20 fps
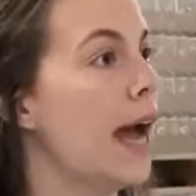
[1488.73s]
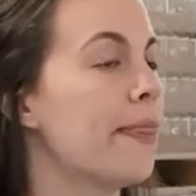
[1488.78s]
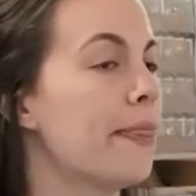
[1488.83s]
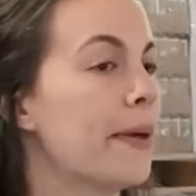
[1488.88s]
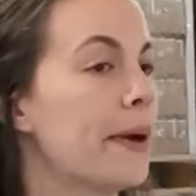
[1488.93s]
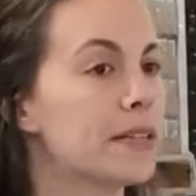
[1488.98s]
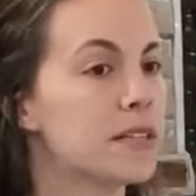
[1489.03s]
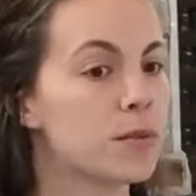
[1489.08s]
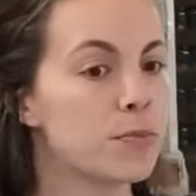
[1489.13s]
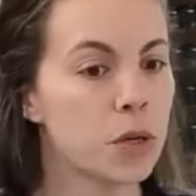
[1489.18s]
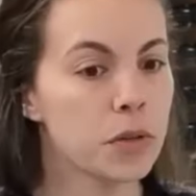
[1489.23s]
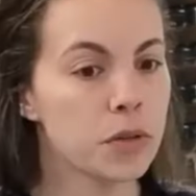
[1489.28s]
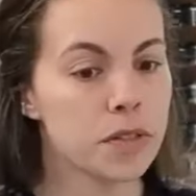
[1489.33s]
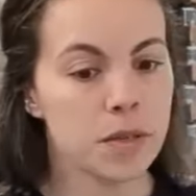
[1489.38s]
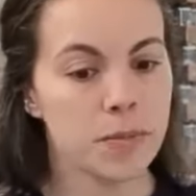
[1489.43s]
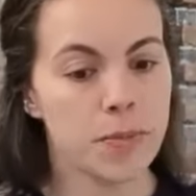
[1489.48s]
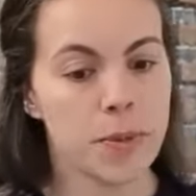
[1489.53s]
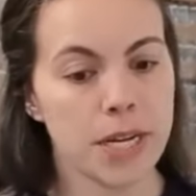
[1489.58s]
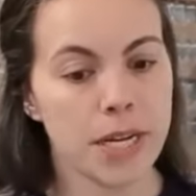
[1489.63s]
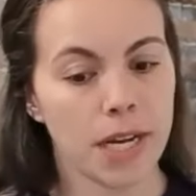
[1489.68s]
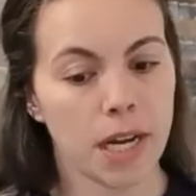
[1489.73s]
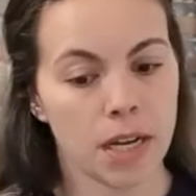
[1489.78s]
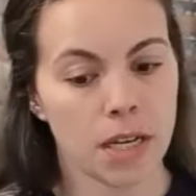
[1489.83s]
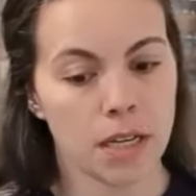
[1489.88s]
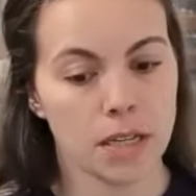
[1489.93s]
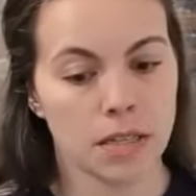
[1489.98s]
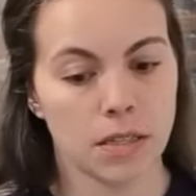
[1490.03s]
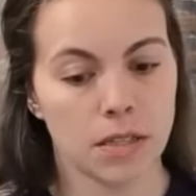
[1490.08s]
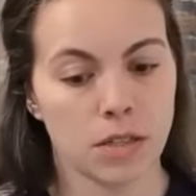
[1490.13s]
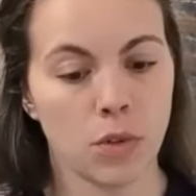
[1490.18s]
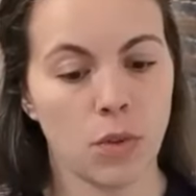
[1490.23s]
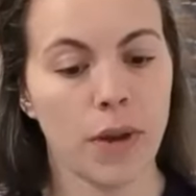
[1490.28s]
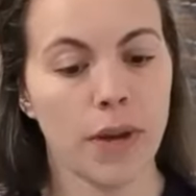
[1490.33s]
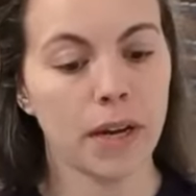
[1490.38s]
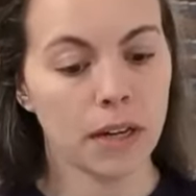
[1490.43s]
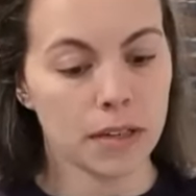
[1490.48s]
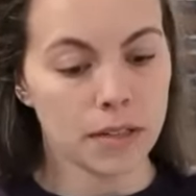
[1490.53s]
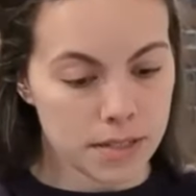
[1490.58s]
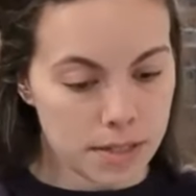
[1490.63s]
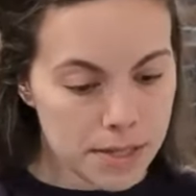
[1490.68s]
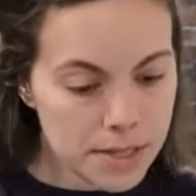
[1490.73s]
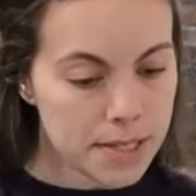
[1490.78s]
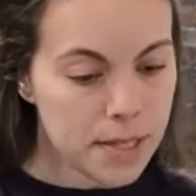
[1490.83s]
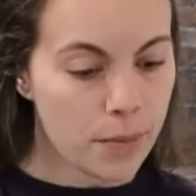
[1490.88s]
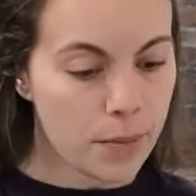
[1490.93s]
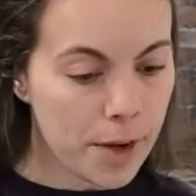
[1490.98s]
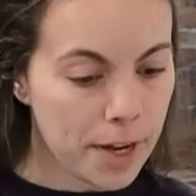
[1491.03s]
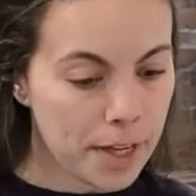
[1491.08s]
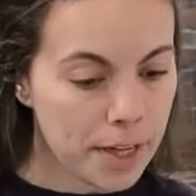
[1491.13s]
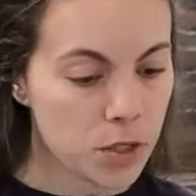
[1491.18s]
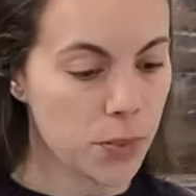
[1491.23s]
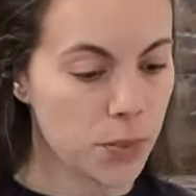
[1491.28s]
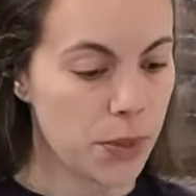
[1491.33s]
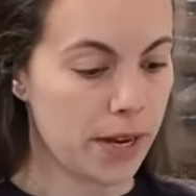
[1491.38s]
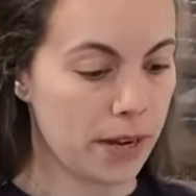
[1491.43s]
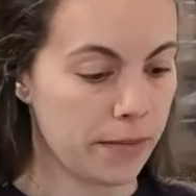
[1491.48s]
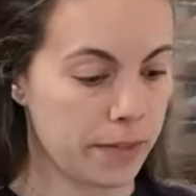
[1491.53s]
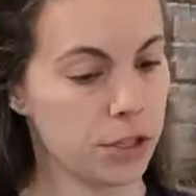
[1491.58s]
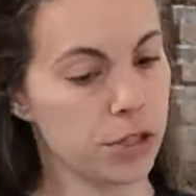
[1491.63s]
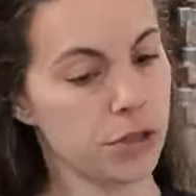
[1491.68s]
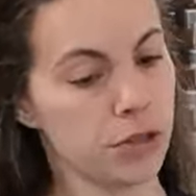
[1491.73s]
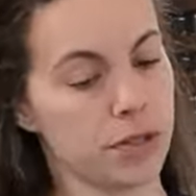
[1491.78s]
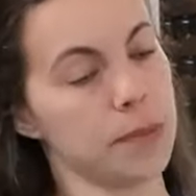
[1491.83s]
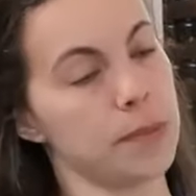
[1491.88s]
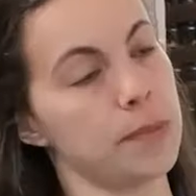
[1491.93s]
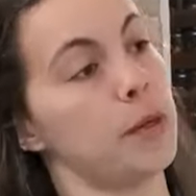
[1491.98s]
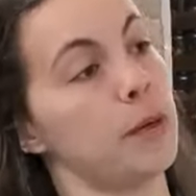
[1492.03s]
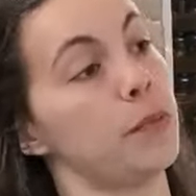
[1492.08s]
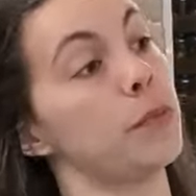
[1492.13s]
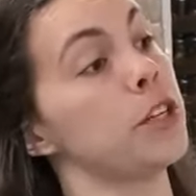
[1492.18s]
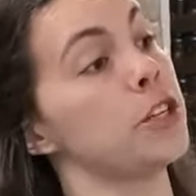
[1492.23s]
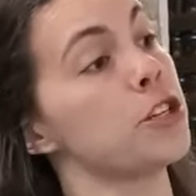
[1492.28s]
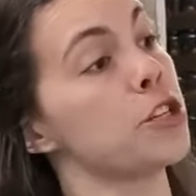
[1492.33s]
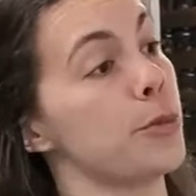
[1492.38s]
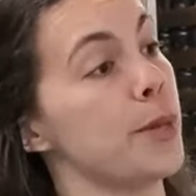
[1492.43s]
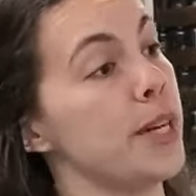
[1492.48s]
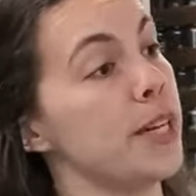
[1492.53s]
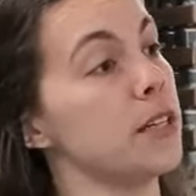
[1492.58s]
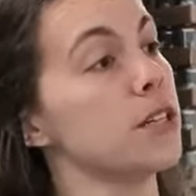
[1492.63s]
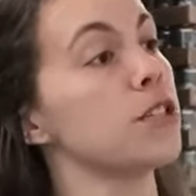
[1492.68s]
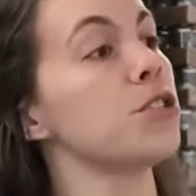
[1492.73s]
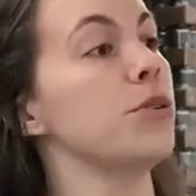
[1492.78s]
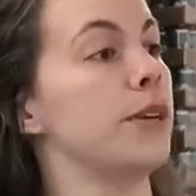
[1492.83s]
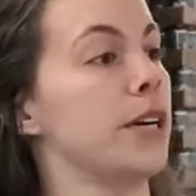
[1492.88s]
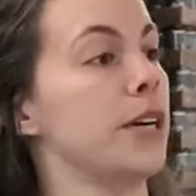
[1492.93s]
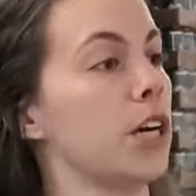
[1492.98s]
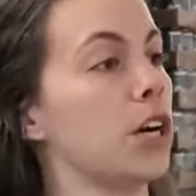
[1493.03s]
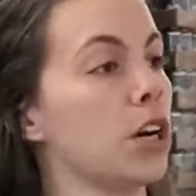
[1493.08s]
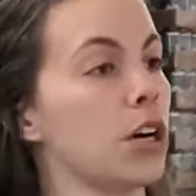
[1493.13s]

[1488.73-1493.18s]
And that's mostly because the way our system runs, we have to do some enrichment to okay.